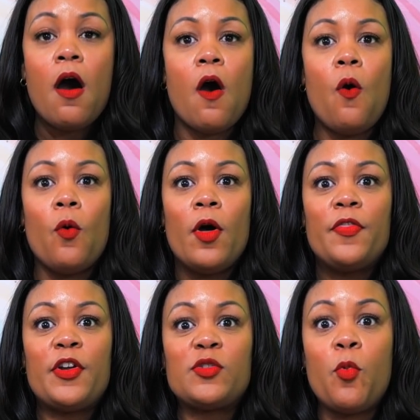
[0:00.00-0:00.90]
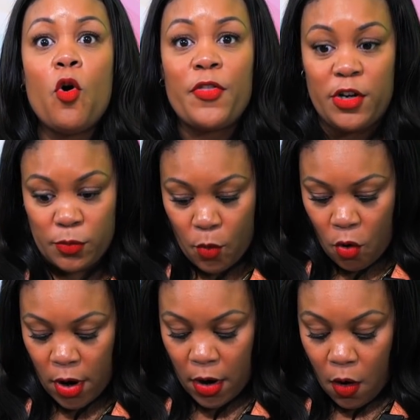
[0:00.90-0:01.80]
Oh, there's more, there's
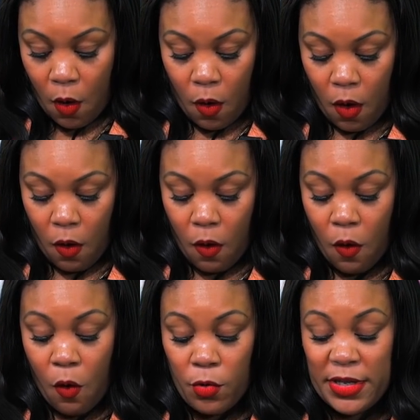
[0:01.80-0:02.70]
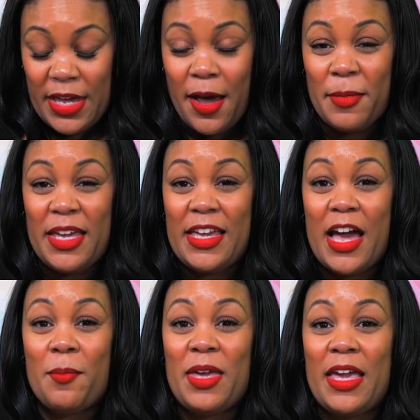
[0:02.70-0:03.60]
more. Oh, yummy,
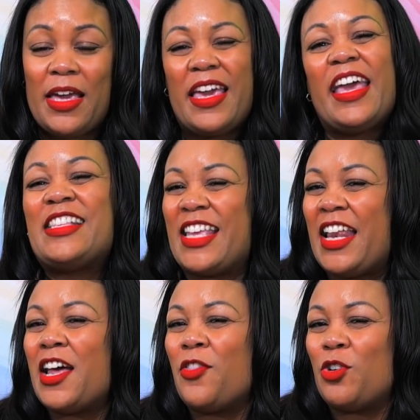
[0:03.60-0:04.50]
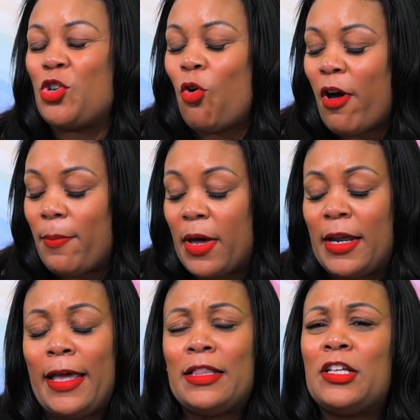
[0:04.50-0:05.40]
yummy. It's another toy, but
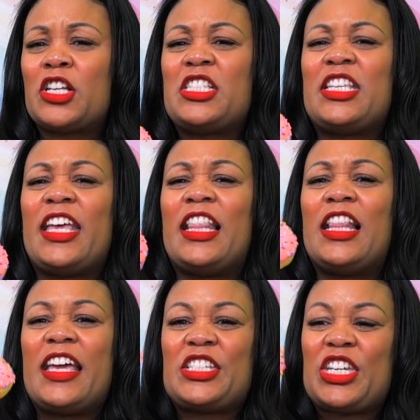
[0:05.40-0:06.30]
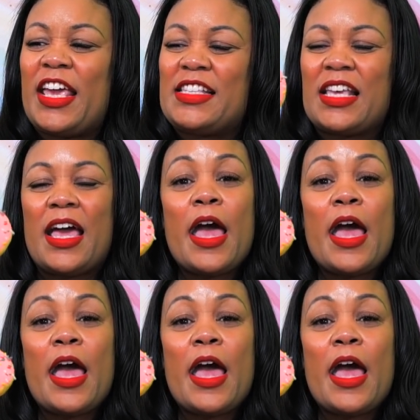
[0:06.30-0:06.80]
it looks delicious.